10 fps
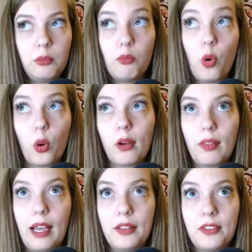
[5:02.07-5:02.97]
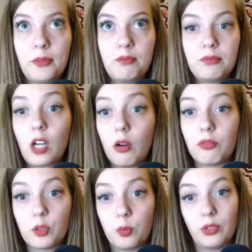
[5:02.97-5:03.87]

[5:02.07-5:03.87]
more or less comfortable